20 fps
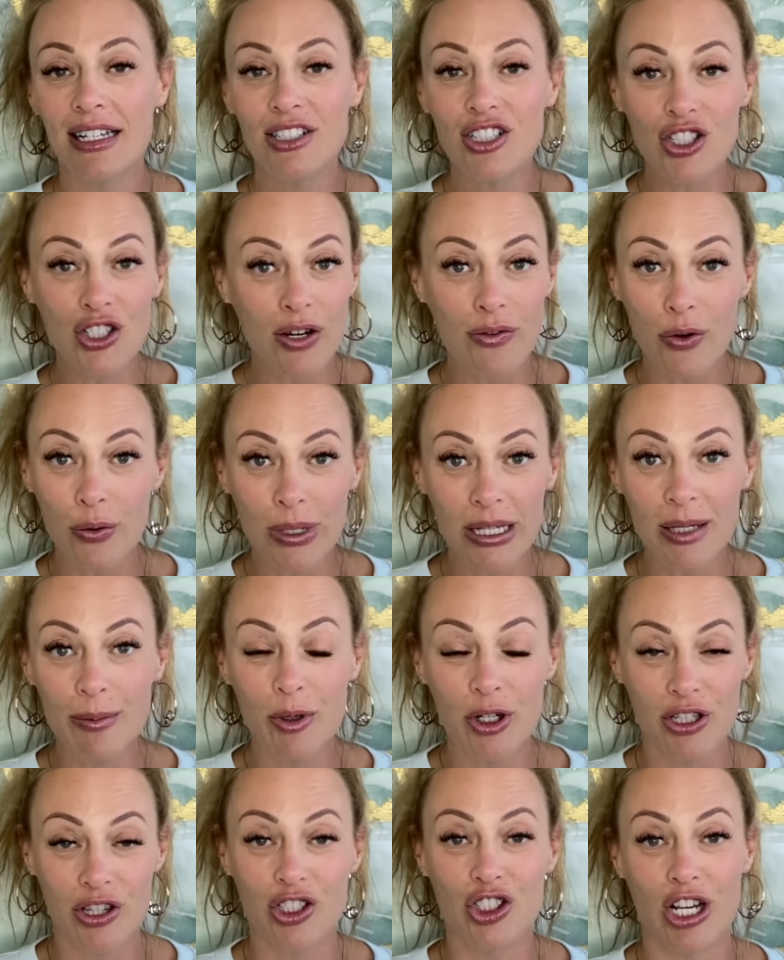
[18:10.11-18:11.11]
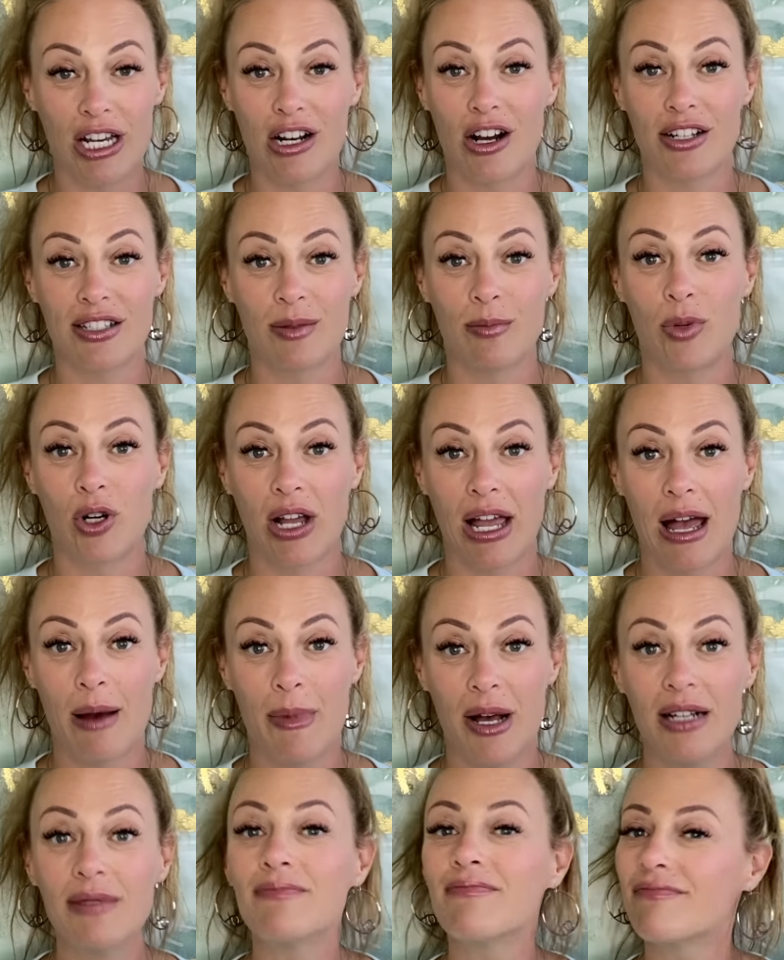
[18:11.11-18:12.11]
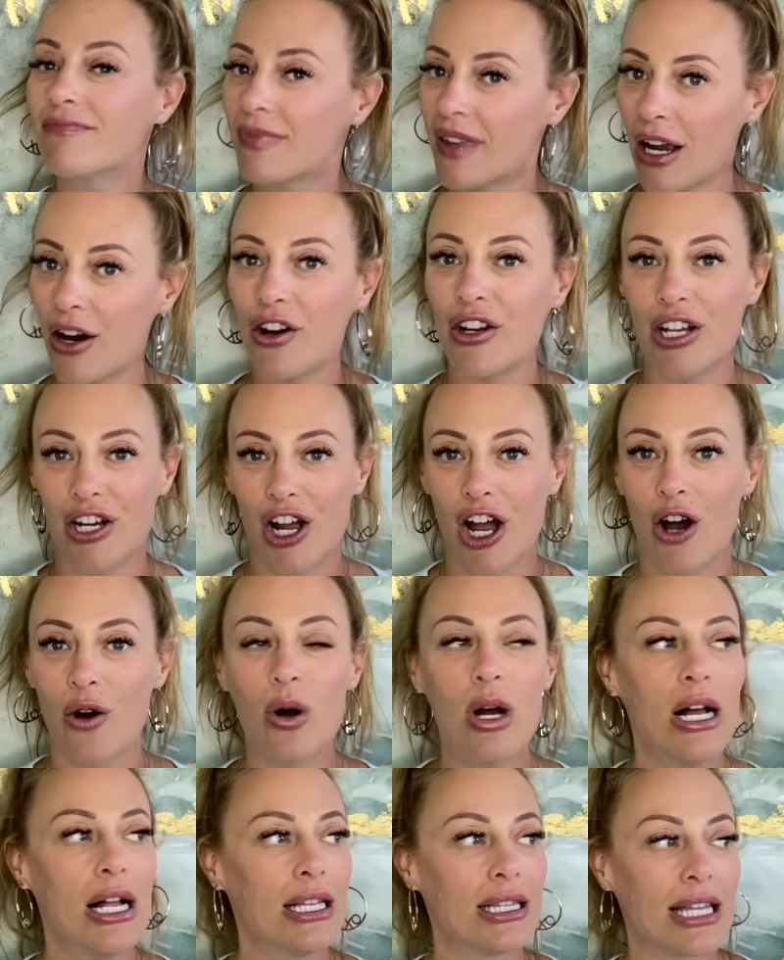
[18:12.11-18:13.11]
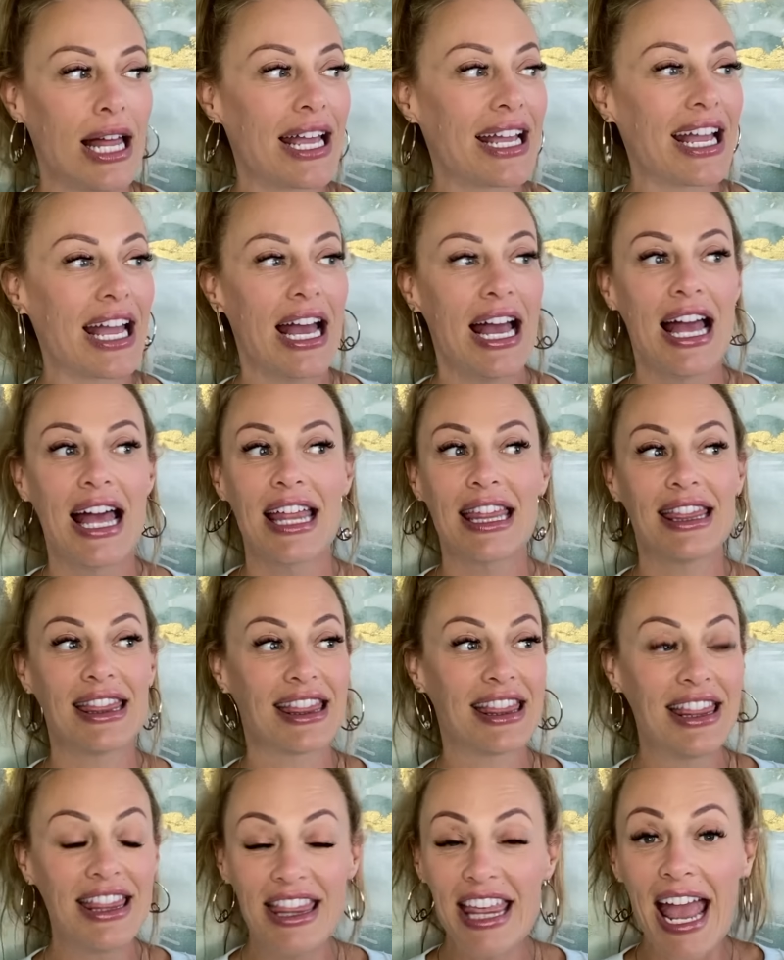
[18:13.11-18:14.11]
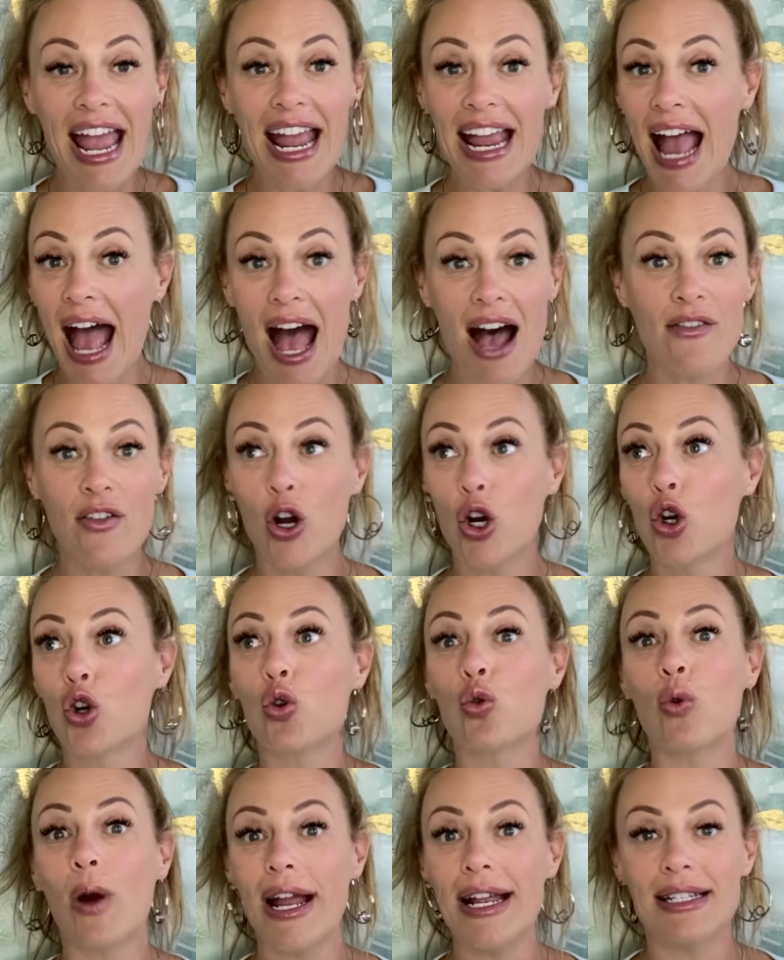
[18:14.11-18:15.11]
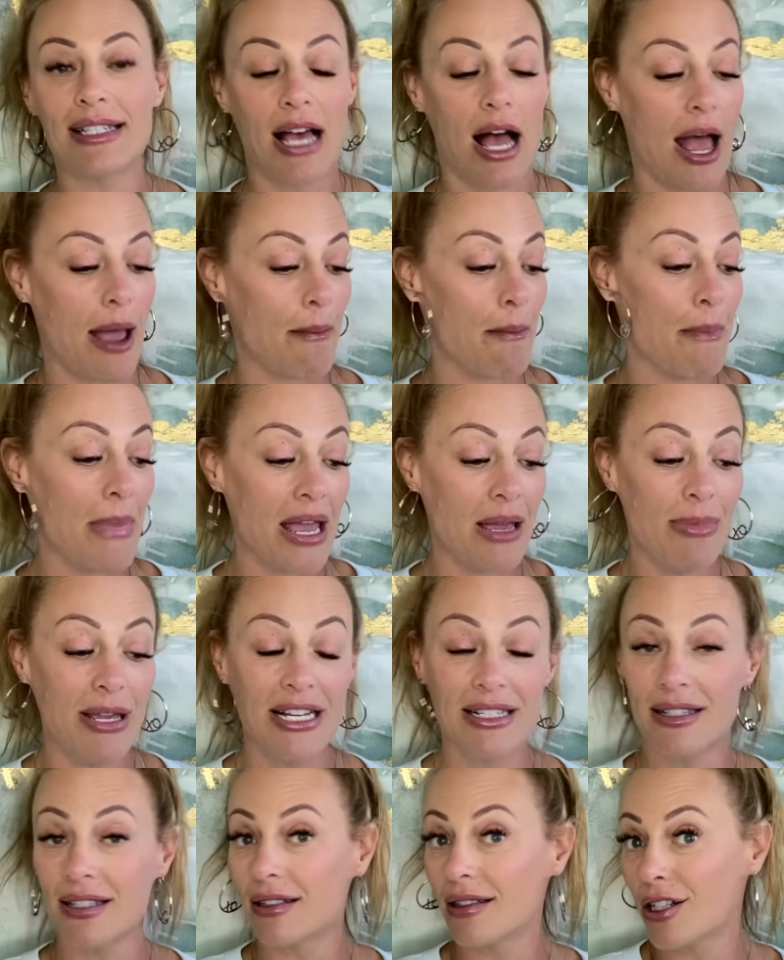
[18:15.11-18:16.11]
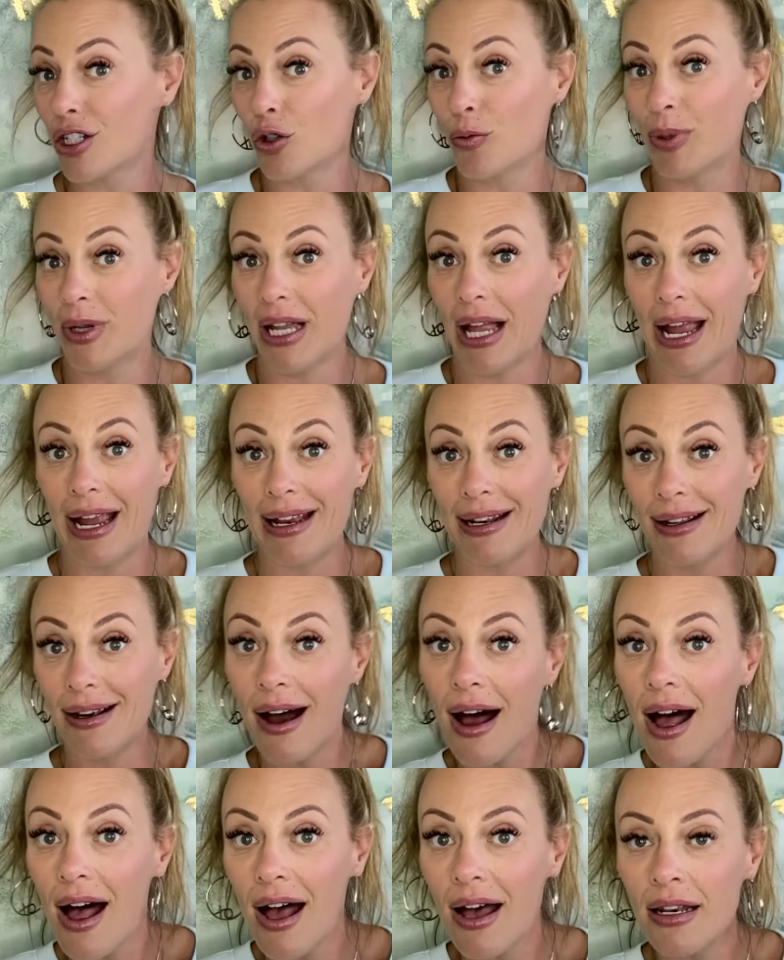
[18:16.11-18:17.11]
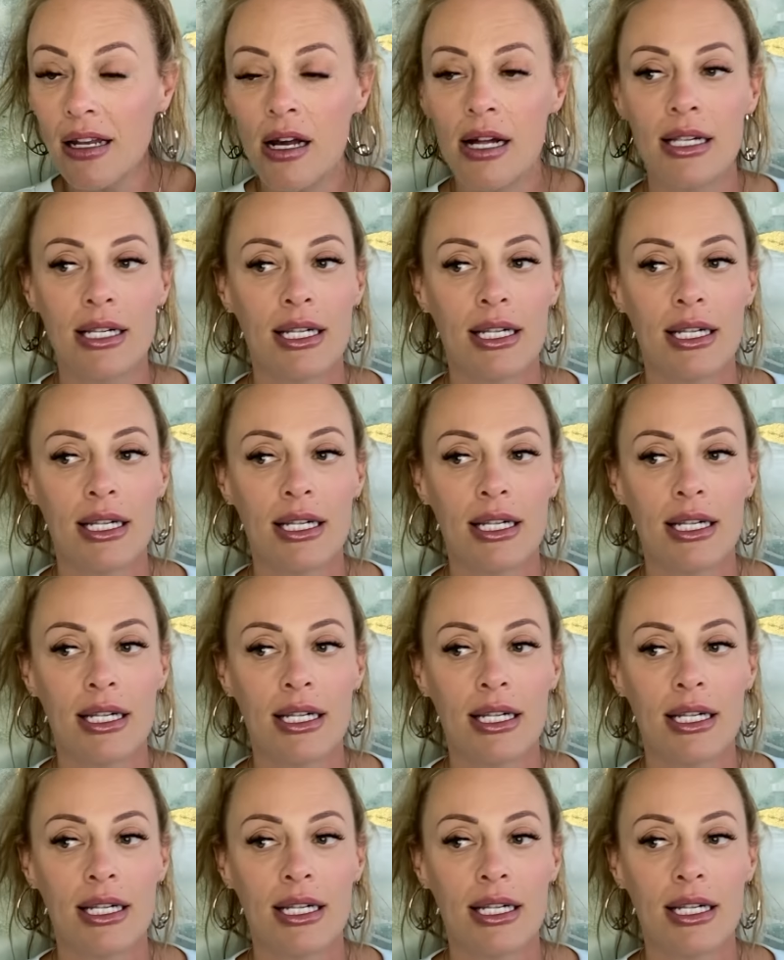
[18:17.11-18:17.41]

Did you ever read the book, the Jane Austen book, Emma? There you go. Like, they have a great time. Maybe it's a little playing God.